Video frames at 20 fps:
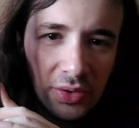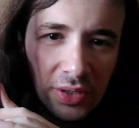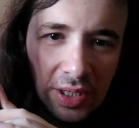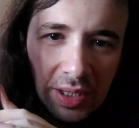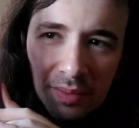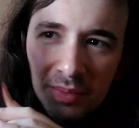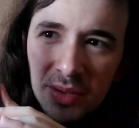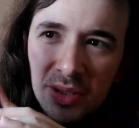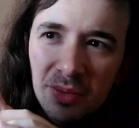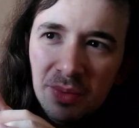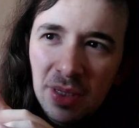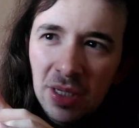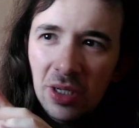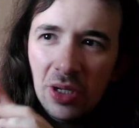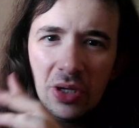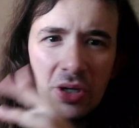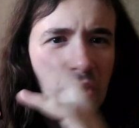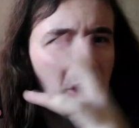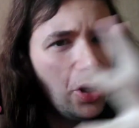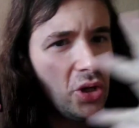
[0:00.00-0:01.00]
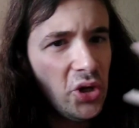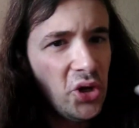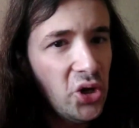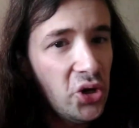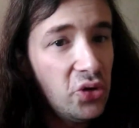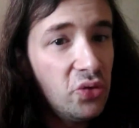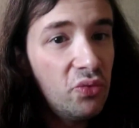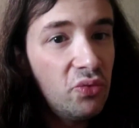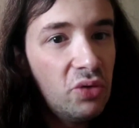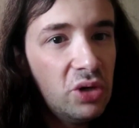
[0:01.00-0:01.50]
seems to be like an
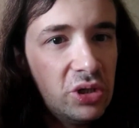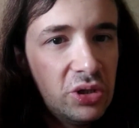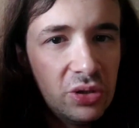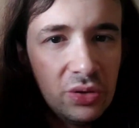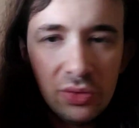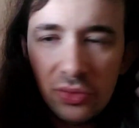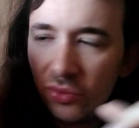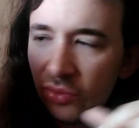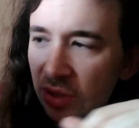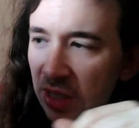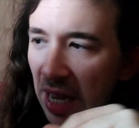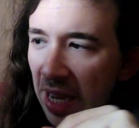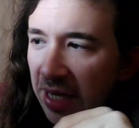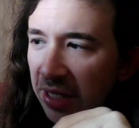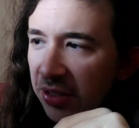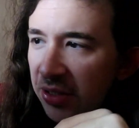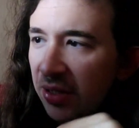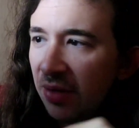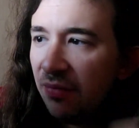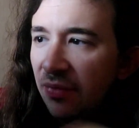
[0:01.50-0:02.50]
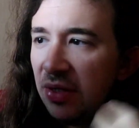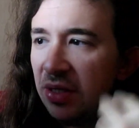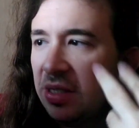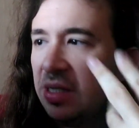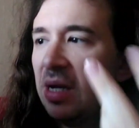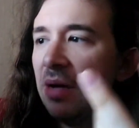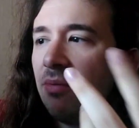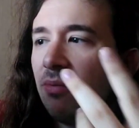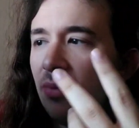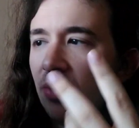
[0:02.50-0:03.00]
original take, something
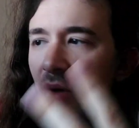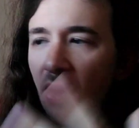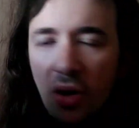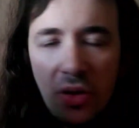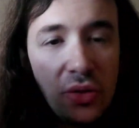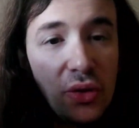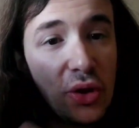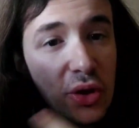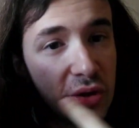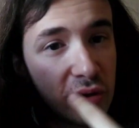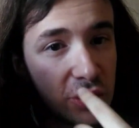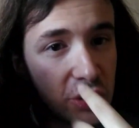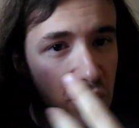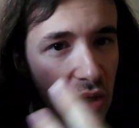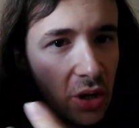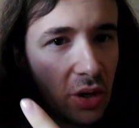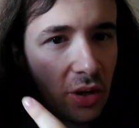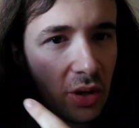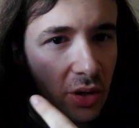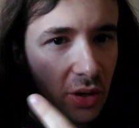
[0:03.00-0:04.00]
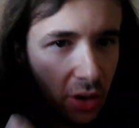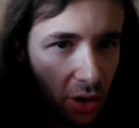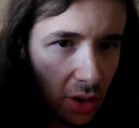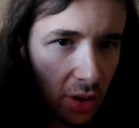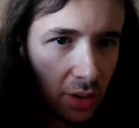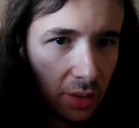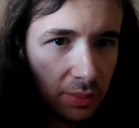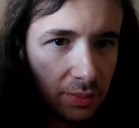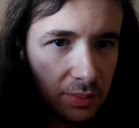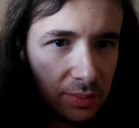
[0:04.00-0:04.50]
different on the Sherlock
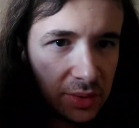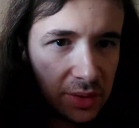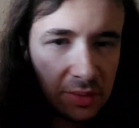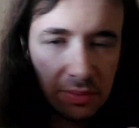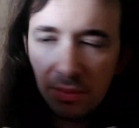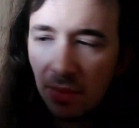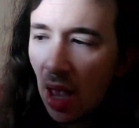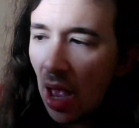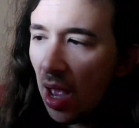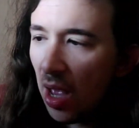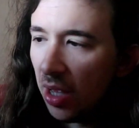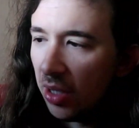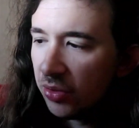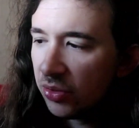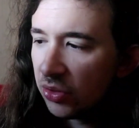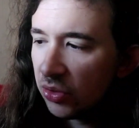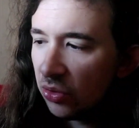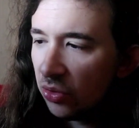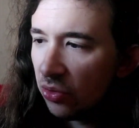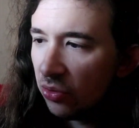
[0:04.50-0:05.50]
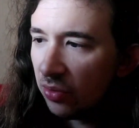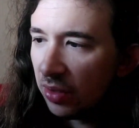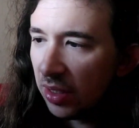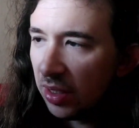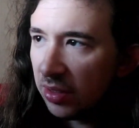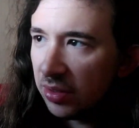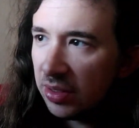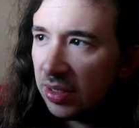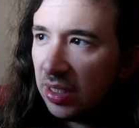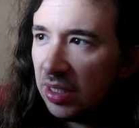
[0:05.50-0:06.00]
Holmes story.
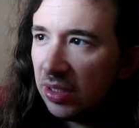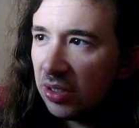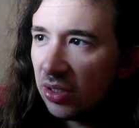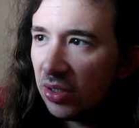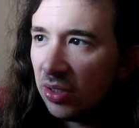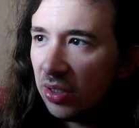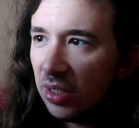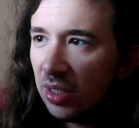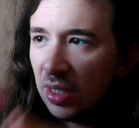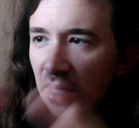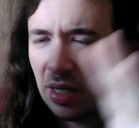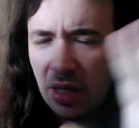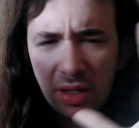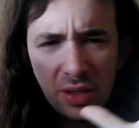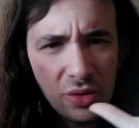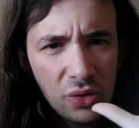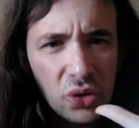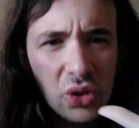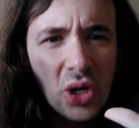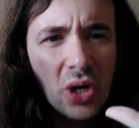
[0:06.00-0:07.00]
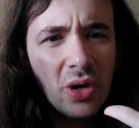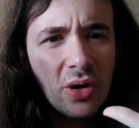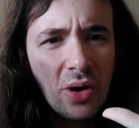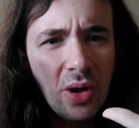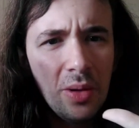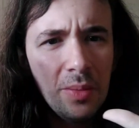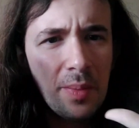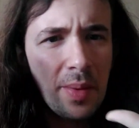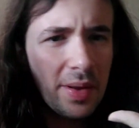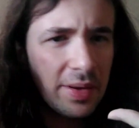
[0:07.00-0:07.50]
It sees like Sherlock
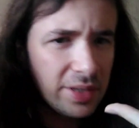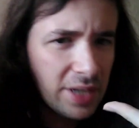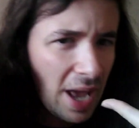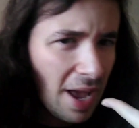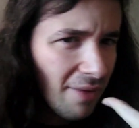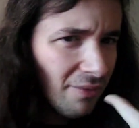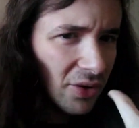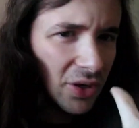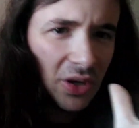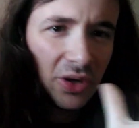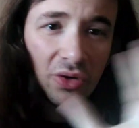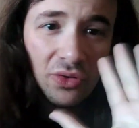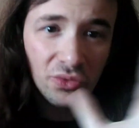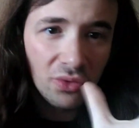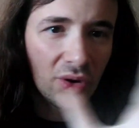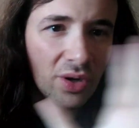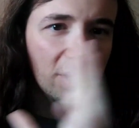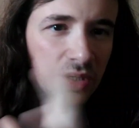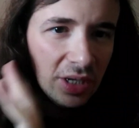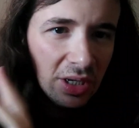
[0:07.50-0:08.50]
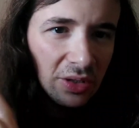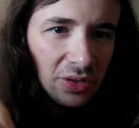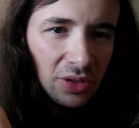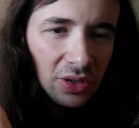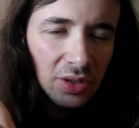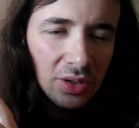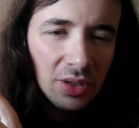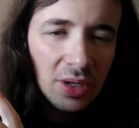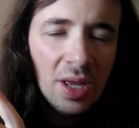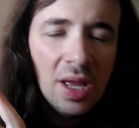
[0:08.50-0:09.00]
Holmes having like a drug
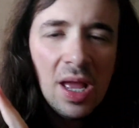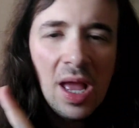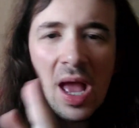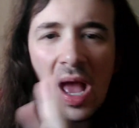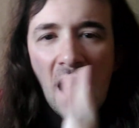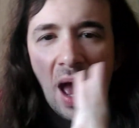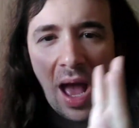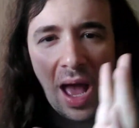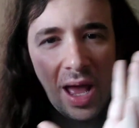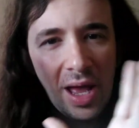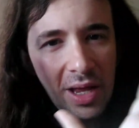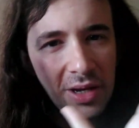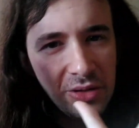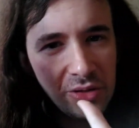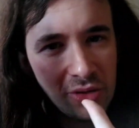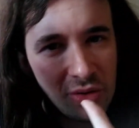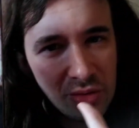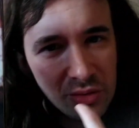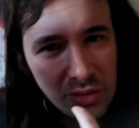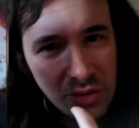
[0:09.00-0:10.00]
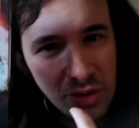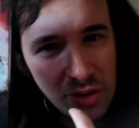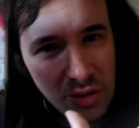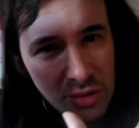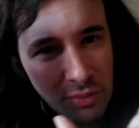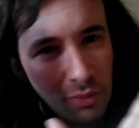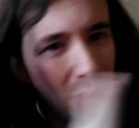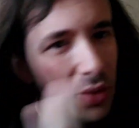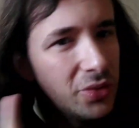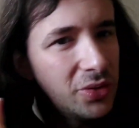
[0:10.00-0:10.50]
addiction, and Dr.
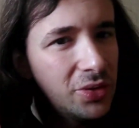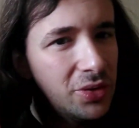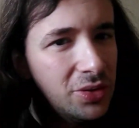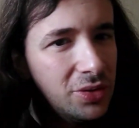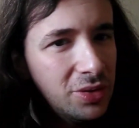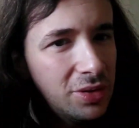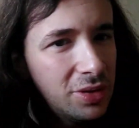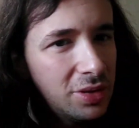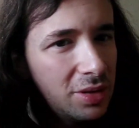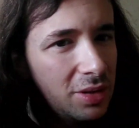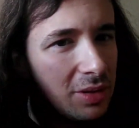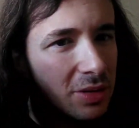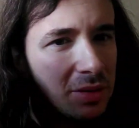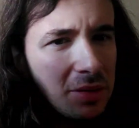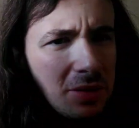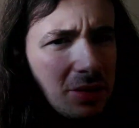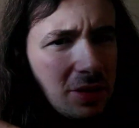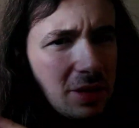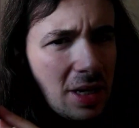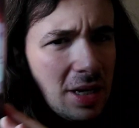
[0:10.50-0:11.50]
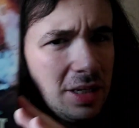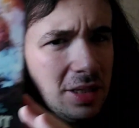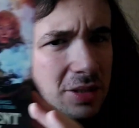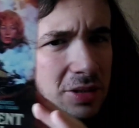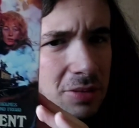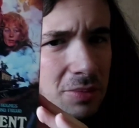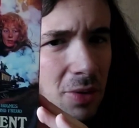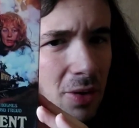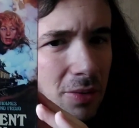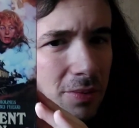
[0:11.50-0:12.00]
Watson takes
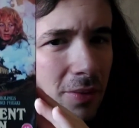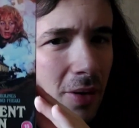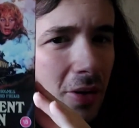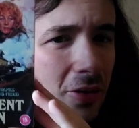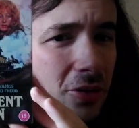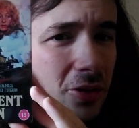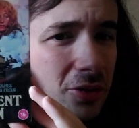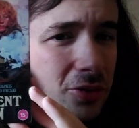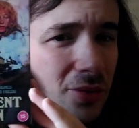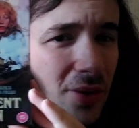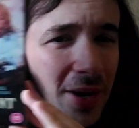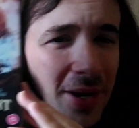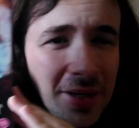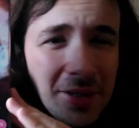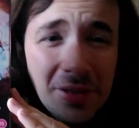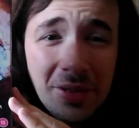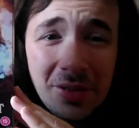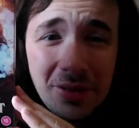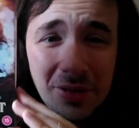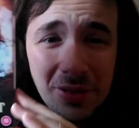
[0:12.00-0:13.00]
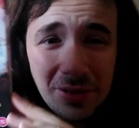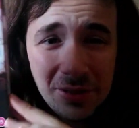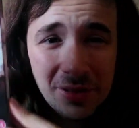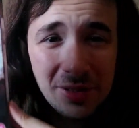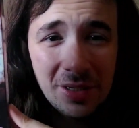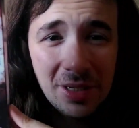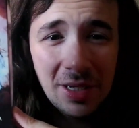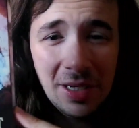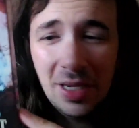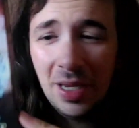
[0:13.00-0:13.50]
him off on the train to
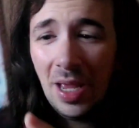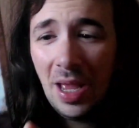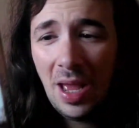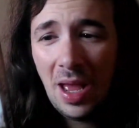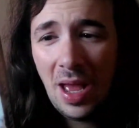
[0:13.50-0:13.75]
see